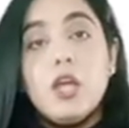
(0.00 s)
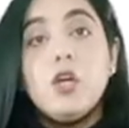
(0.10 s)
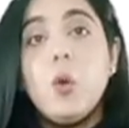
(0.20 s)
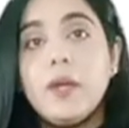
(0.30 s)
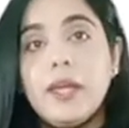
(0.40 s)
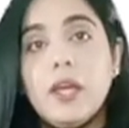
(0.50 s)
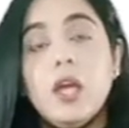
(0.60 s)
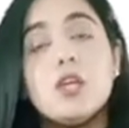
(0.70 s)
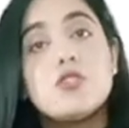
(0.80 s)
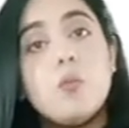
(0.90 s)
Okay,
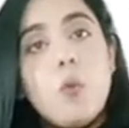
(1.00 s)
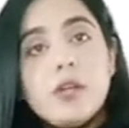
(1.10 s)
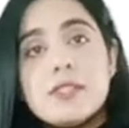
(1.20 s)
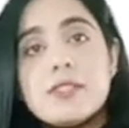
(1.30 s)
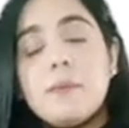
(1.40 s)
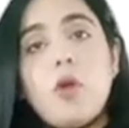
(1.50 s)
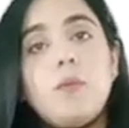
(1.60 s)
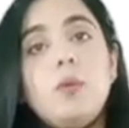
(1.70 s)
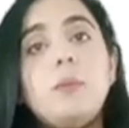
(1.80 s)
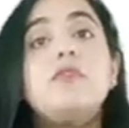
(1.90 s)
so what is the
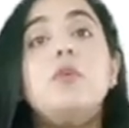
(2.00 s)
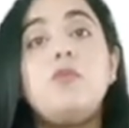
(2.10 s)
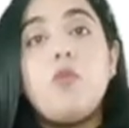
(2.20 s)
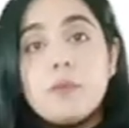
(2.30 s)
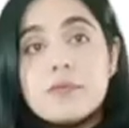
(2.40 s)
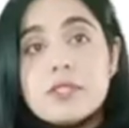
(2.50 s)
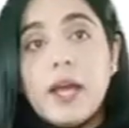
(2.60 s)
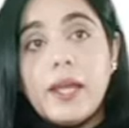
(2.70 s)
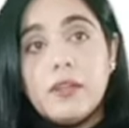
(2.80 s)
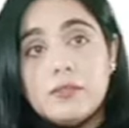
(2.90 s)
problem if the worms
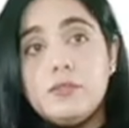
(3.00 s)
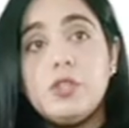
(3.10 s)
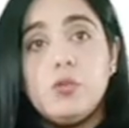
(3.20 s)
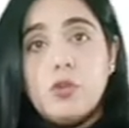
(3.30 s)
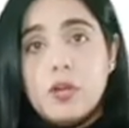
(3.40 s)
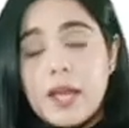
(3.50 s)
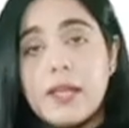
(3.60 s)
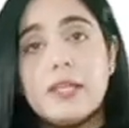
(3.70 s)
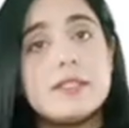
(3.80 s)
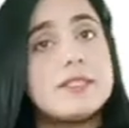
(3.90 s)
die? We do not
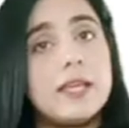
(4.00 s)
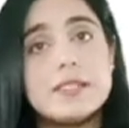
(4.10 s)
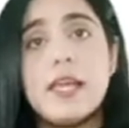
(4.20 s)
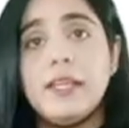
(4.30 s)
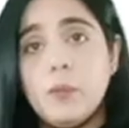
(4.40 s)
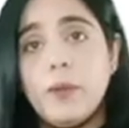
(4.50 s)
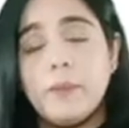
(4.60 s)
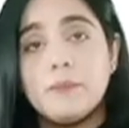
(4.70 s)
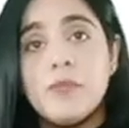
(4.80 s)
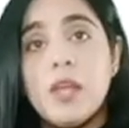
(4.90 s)
like insects
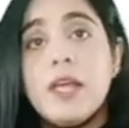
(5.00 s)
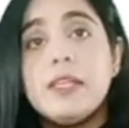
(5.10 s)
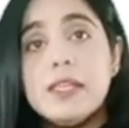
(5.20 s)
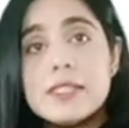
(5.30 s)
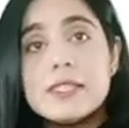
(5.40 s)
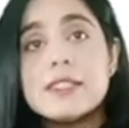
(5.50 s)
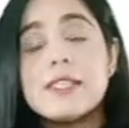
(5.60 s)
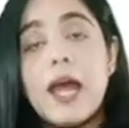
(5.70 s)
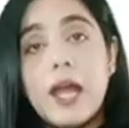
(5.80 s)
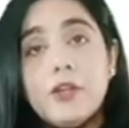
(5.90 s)
anyway. This is
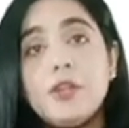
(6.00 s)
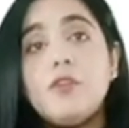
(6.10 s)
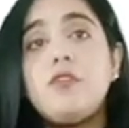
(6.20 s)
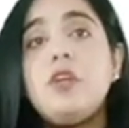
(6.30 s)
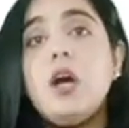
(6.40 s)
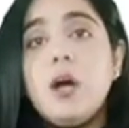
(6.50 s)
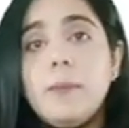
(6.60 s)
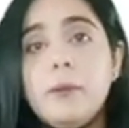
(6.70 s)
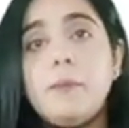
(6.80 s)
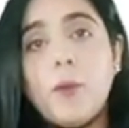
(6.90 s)
the attitude of the
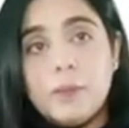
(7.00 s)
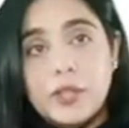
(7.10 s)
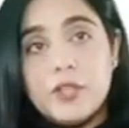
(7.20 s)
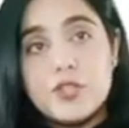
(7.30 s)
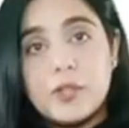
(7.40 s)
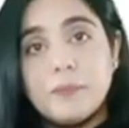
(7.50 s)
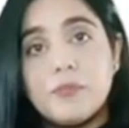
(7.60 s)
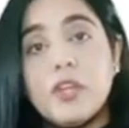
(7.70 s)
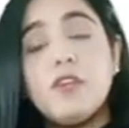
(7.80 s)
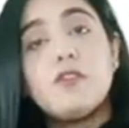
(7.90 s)
urban population.
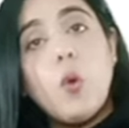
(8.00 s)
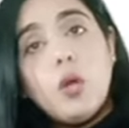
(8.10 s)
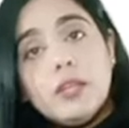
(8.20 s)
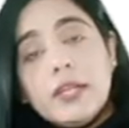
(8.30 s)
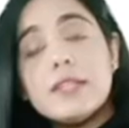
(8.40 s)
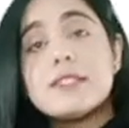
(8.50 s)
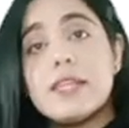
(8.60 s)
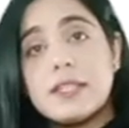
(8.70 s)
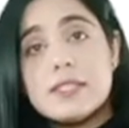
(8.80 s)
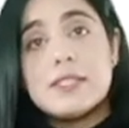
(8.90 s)
If all the
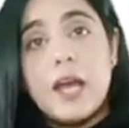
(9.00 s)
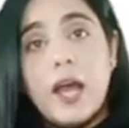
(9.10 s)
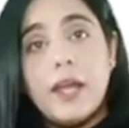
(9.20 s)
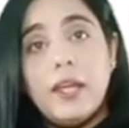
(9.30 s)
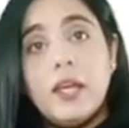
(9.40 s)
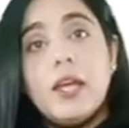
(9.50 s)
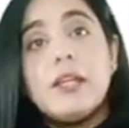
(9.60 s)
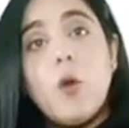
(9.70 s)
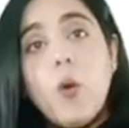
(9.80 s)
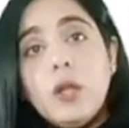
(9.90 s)
insects die,
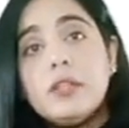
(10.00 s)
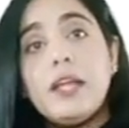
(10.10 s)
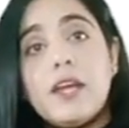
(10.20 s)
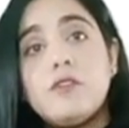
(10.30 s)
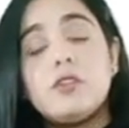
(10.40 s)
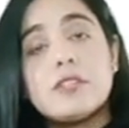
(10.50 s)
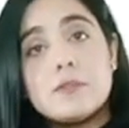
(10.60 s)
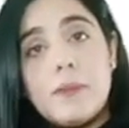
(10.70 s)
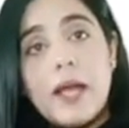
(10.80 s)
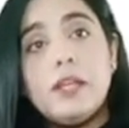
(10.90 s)
all the life on this
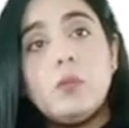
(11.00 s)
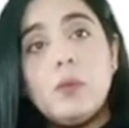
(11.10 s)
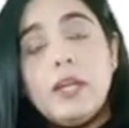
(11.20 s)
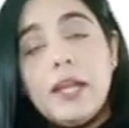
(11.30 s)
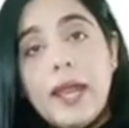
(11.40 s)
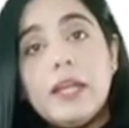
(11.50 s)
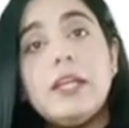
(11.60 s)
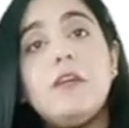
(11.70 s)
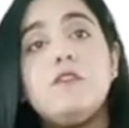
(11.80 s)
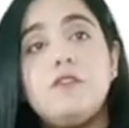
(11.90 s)
planet will
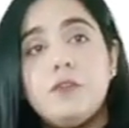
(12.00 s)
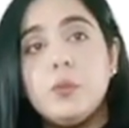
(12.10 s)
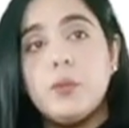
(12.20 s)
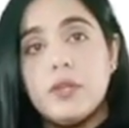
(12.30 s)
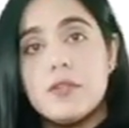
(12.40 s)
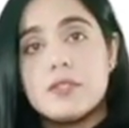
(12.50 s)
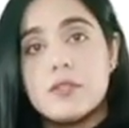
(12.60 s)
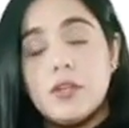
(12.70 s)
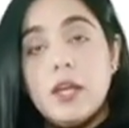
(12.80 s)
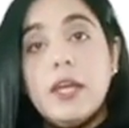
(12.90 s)
end in few years.
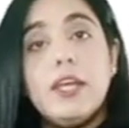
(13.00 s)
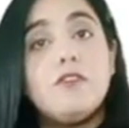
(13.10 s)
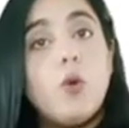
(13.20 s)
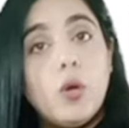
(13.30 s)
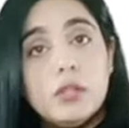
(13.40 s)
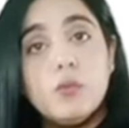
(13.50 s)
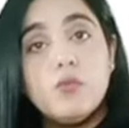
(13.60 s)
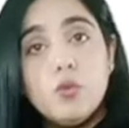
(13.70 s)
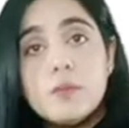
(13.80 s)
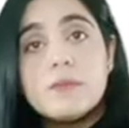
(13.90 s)
If all
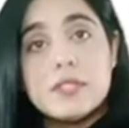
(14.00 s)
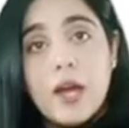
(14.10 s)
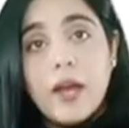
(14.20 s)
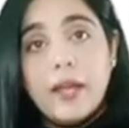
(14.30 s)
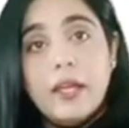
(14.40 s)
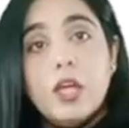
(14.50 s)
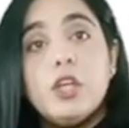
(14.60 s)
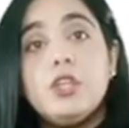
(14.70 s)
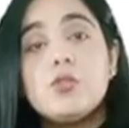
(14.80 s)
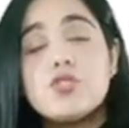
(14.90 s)
the worms die,
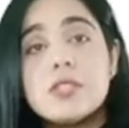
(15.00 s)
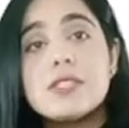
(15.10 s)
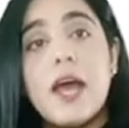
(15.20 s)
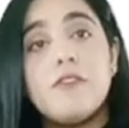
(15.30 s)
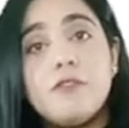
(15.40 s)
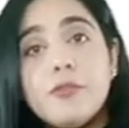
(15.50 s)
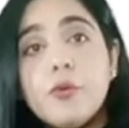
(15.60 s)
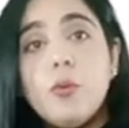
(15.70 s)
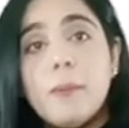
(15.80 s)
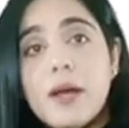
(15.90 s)
you just have
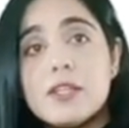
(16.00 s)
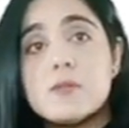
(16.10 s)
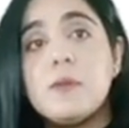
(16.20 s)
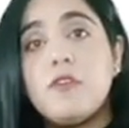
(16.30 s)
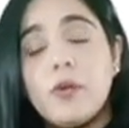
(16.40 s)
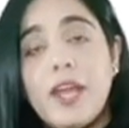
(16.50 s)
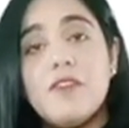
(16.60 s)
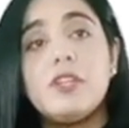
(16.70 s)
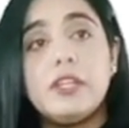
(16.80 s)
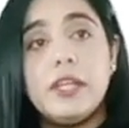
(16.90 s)
few months before
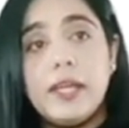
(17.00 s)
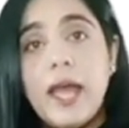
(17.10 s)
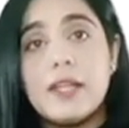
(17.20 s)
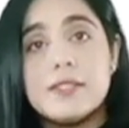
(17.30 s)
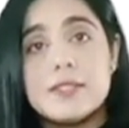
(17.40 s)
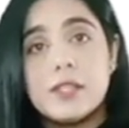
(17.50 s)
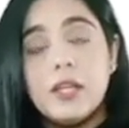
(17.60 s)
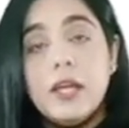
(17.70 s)
everything ends.